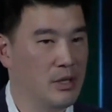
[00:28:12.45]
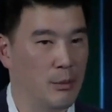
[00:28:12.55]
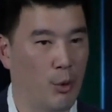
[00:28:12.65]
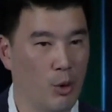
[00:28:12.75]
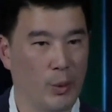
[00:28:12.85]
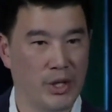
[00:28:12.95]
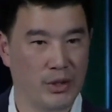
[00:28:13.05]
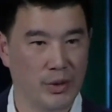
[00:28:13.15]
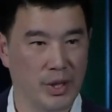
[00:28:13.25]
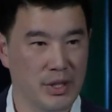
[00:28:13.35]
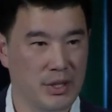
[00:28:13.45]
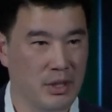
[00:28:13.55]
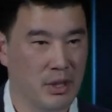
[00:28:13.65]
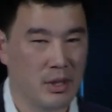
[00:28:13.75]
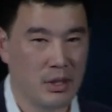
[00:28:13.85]
The more we do
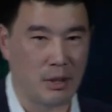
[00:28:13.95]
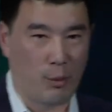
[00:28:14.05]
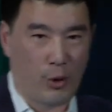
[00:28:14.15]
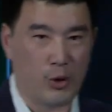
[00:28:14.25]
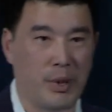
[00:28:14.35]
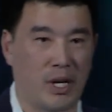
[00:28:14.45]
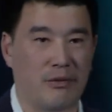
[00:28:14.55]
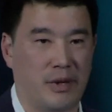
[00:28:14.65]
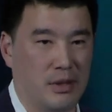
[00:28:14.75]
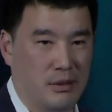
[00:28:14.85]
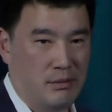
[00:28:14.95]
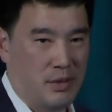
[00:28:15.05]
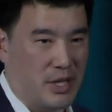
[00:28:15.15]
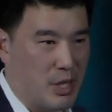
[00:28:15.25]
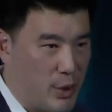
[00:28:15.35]
this, the more you benefit.
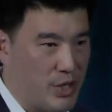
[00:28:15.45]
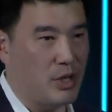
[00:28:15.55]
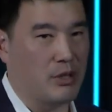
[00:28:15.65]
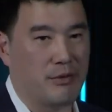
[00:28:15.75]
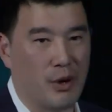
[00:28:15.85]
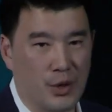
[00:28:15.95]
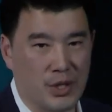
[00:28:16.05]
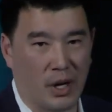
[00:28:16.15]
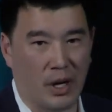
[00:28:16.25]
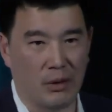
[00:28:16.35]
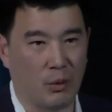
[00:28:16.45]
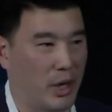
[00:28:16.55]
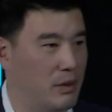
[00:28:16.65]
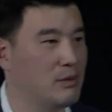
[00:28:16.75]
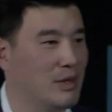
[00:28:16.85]
Because then we start to focus on
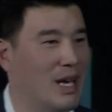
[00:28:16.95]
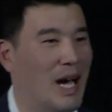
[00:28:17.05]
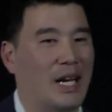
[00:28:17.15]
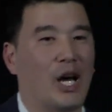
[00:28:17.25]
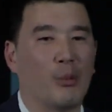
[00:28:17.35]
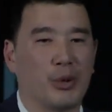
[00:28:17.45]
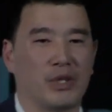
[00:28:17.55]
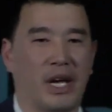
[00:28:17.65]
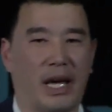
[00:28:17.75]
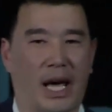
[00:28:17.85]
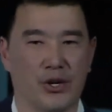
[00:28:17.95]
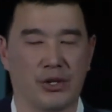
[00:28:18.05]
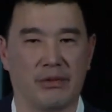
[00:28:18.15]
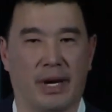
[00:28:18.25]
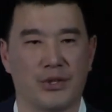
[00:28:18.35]
what? How to help you take
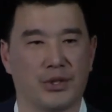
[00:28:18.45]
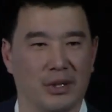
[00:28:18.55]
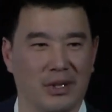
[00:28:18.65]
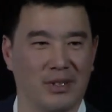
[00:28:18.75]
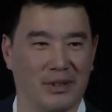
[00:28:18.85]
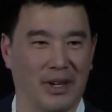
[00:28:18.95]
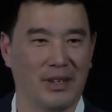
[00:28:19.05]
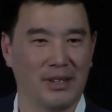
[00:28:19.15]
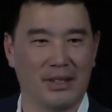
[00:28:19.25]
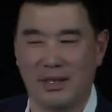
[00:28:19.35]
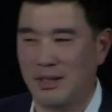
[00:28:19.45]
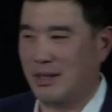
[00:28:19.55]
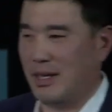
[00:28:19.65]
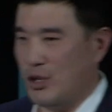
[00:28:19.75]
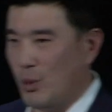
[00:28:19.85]
action faster, right?
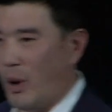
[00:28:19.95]
And you